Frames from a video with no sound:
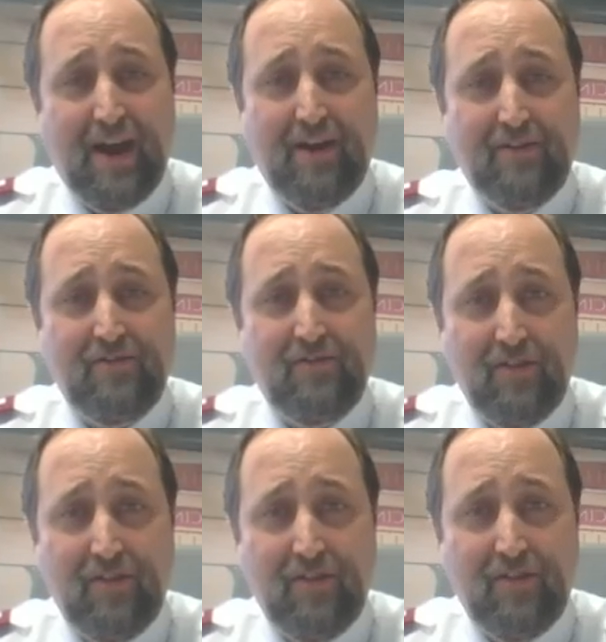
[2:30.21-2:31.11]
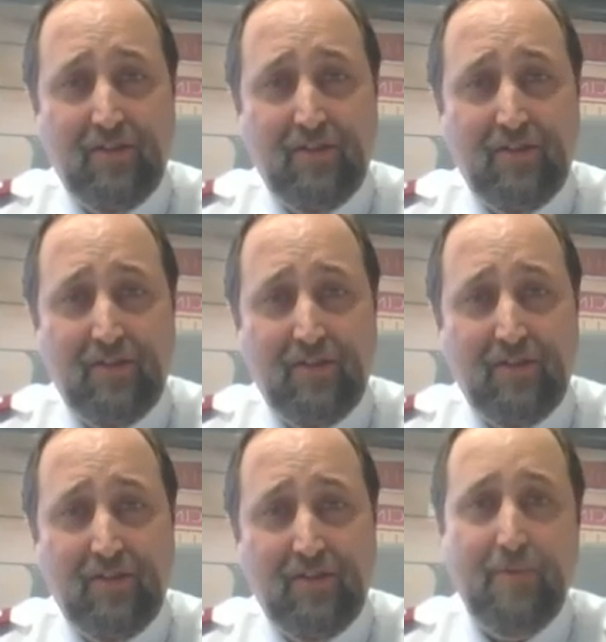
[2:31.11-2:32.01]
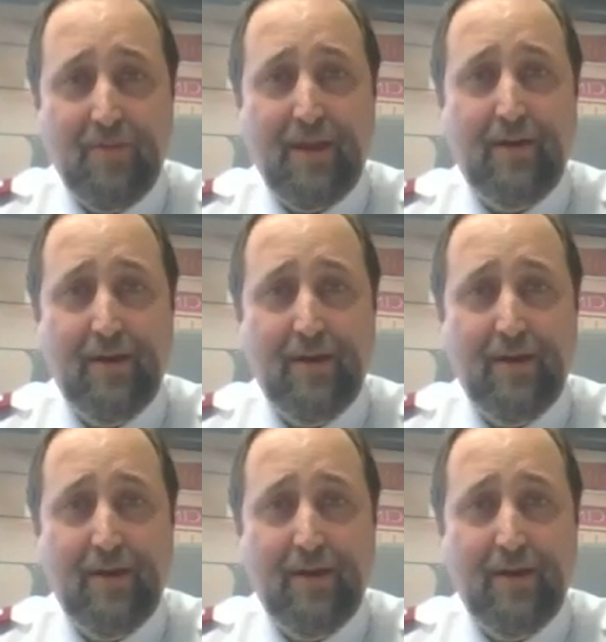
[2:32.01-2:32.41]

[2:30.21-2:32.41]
fires, floods, and those type of things,